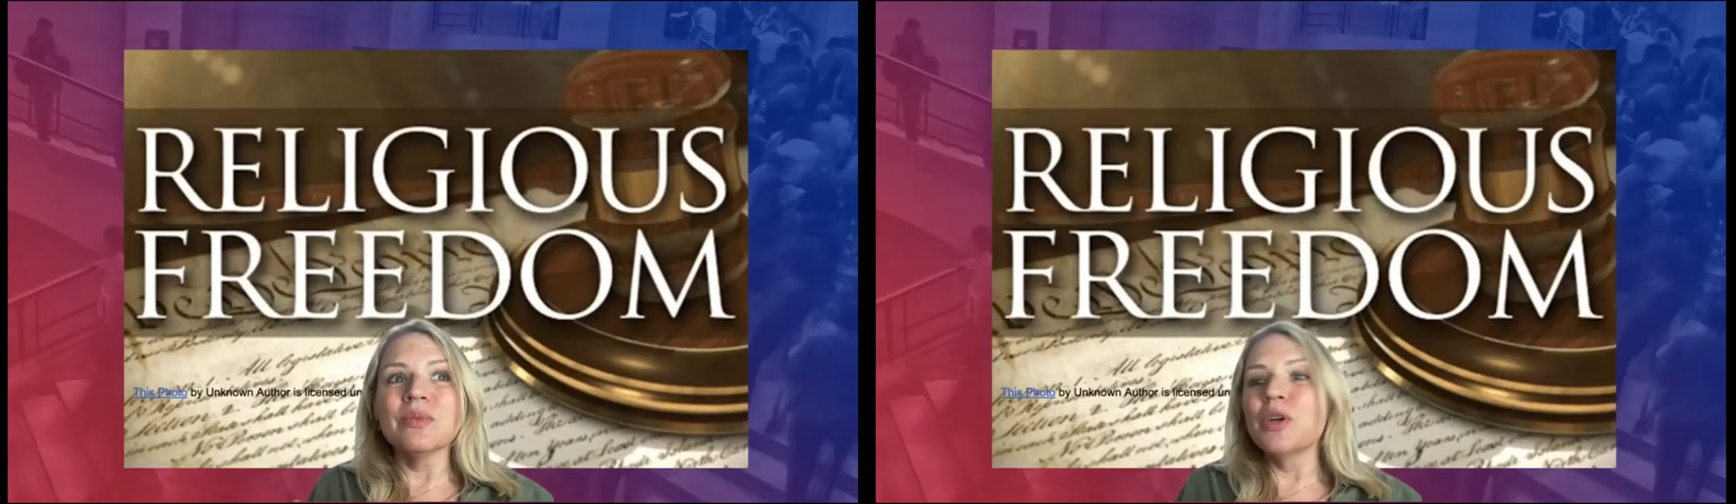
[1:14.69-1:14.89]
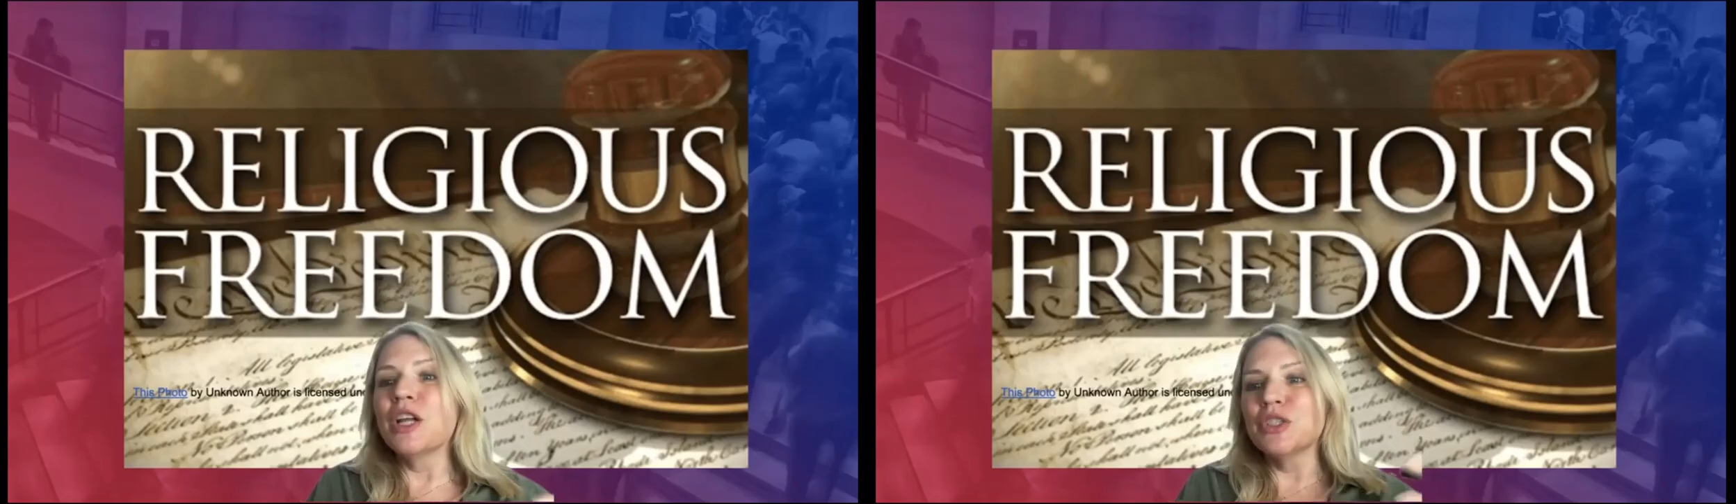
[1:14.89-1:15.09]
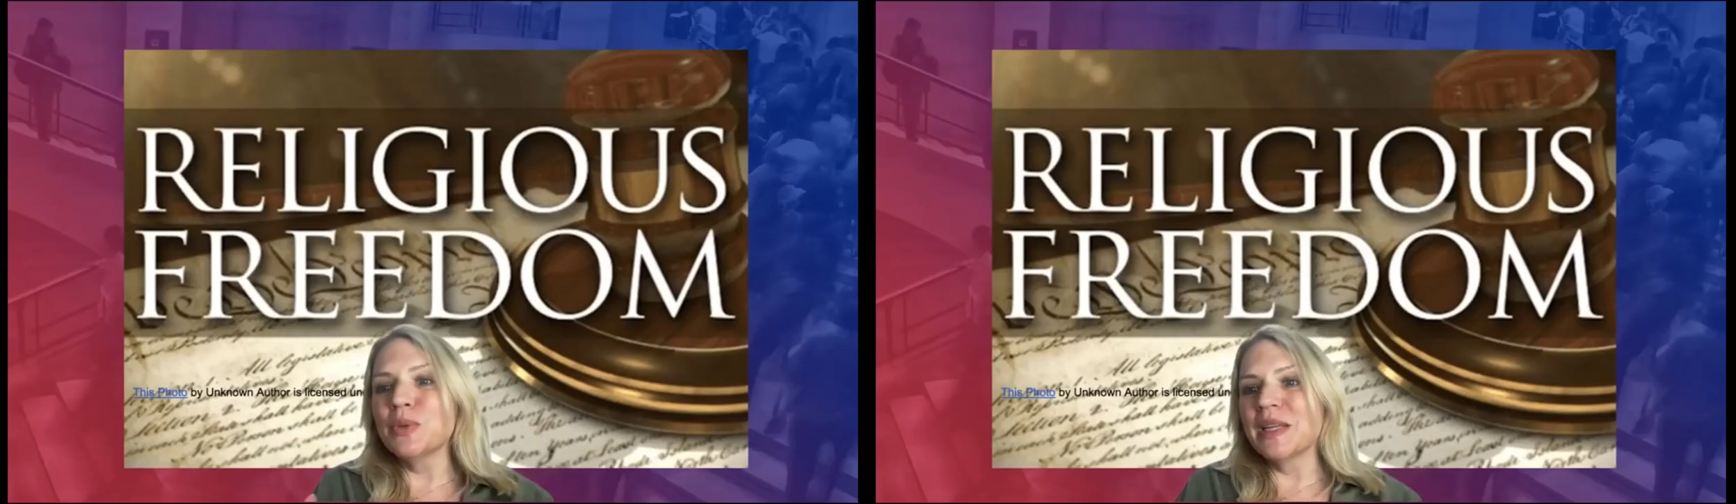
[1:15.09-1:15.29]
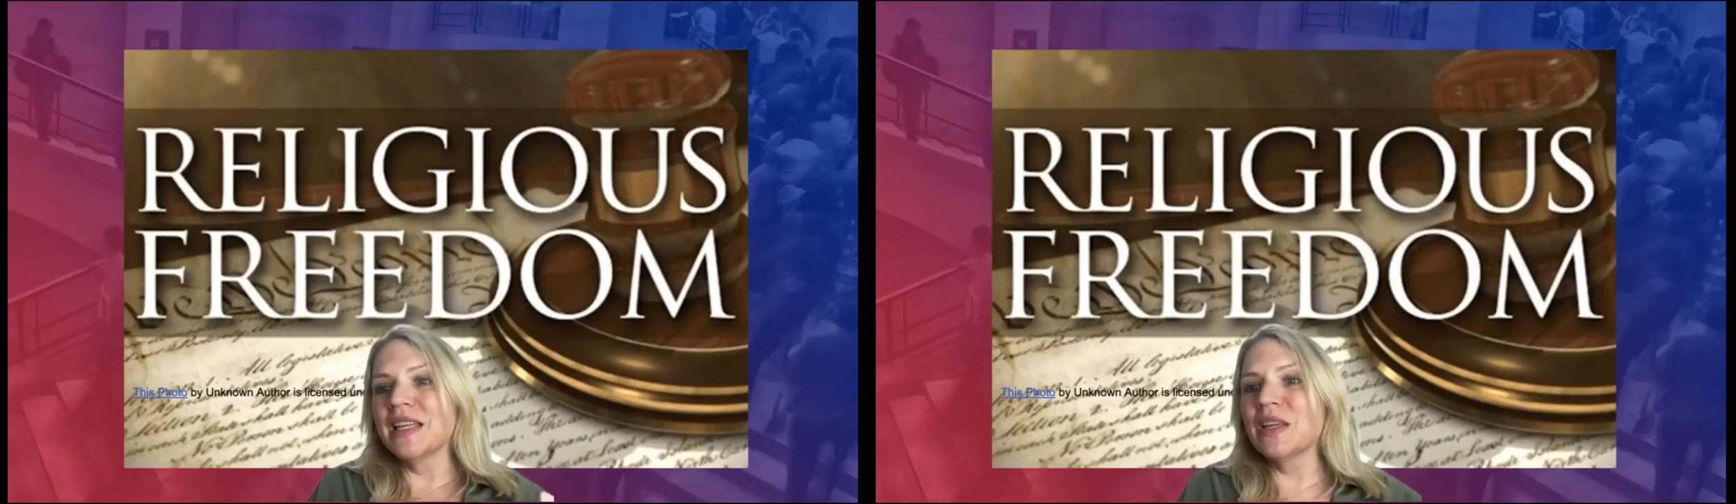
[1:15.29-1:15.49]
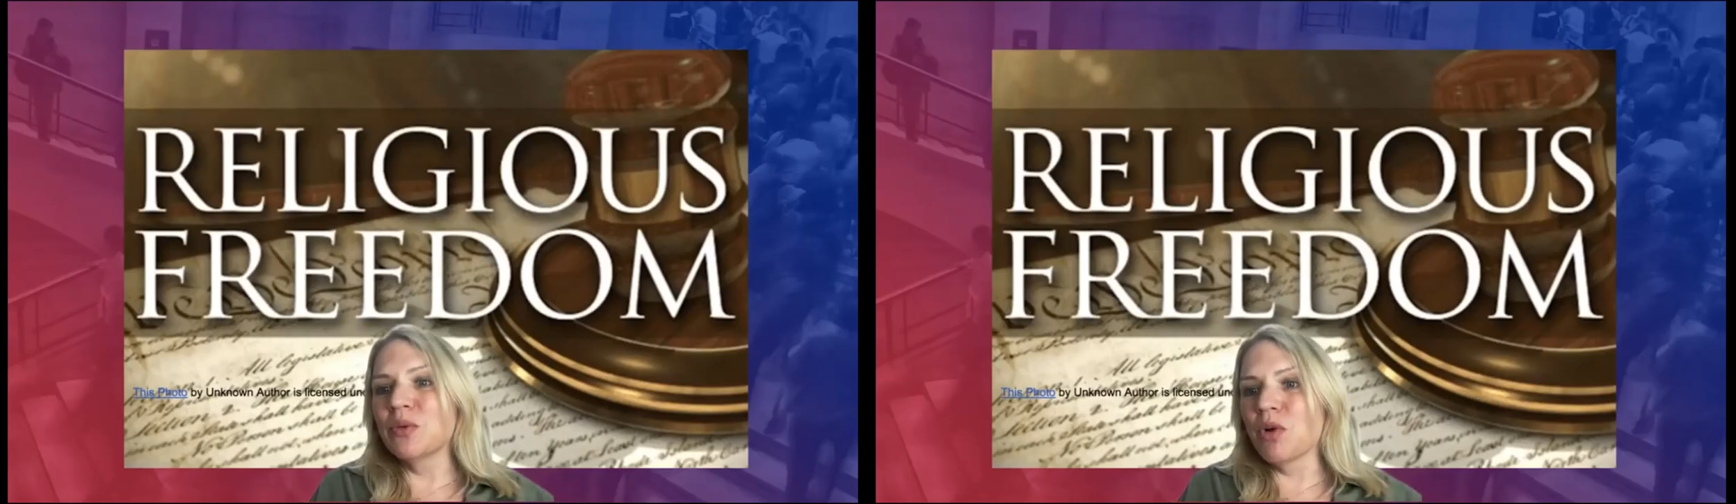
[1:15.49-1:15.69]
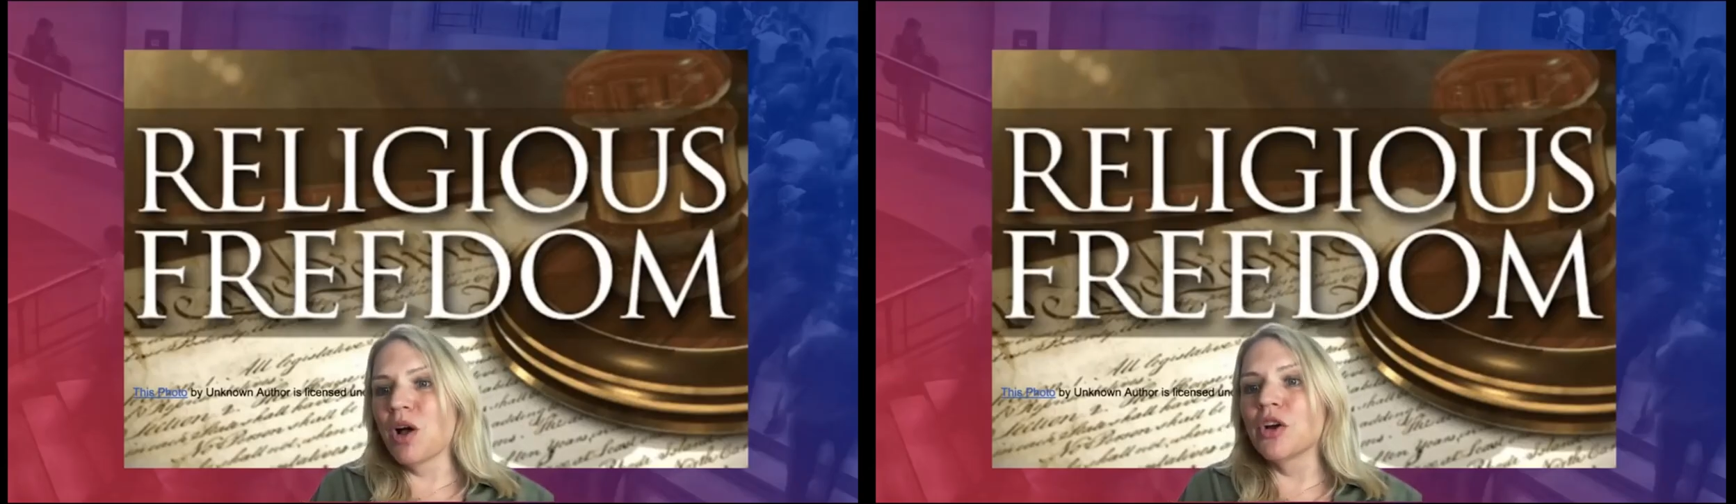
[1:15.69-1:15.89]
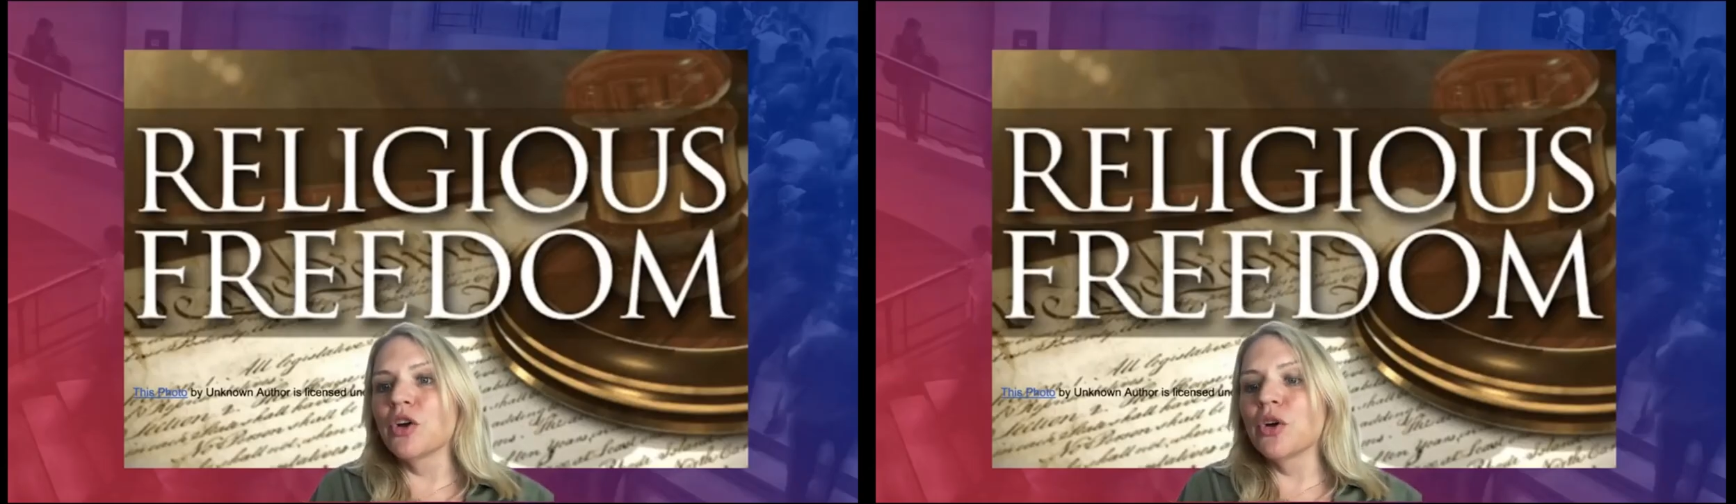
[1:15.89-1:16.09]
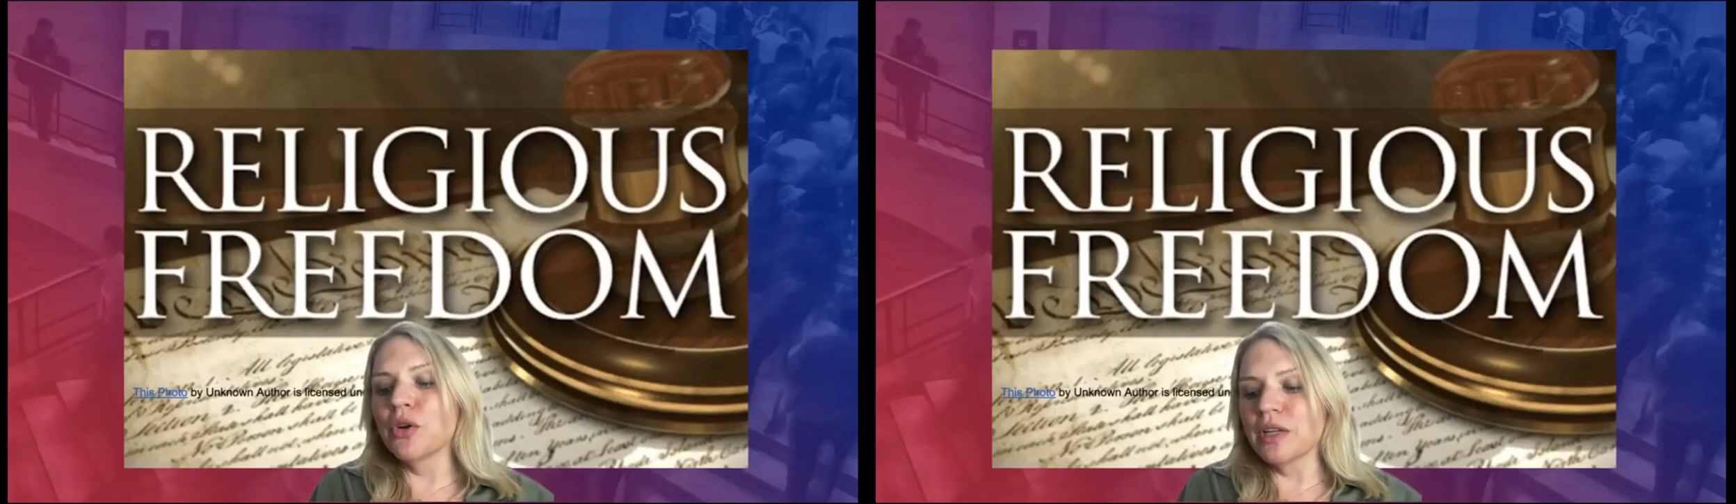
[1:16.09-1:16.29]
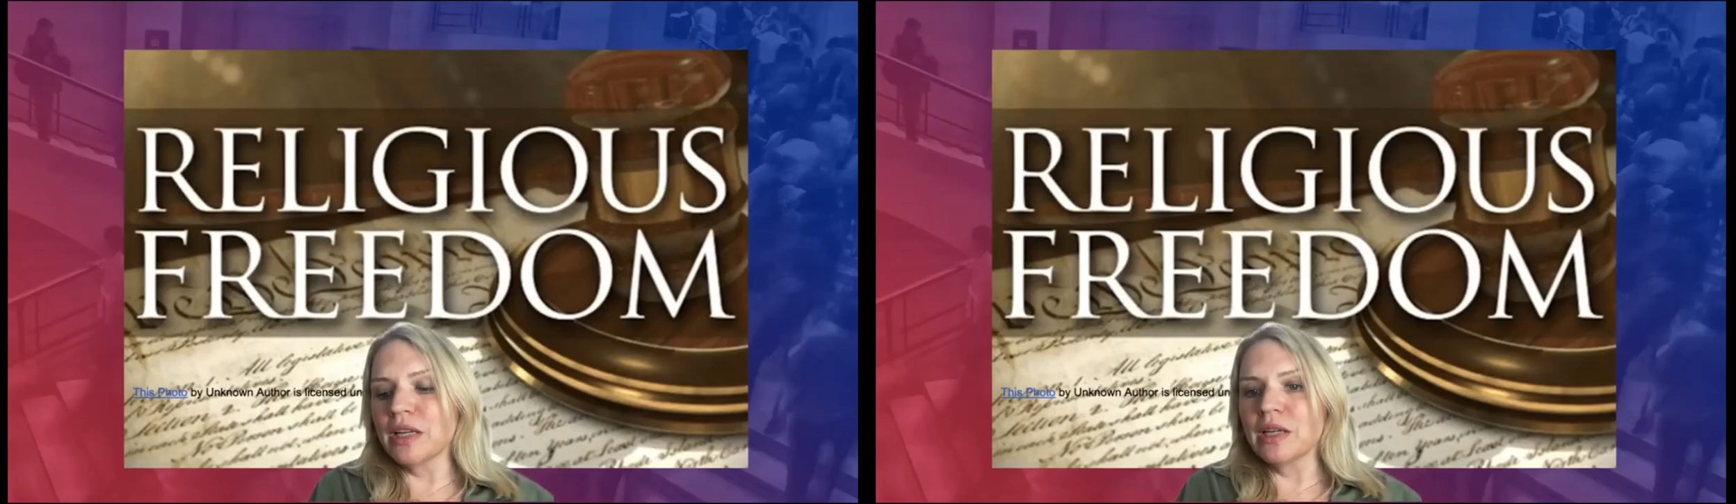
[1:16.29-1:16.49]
we're not doing anything wrong or hurting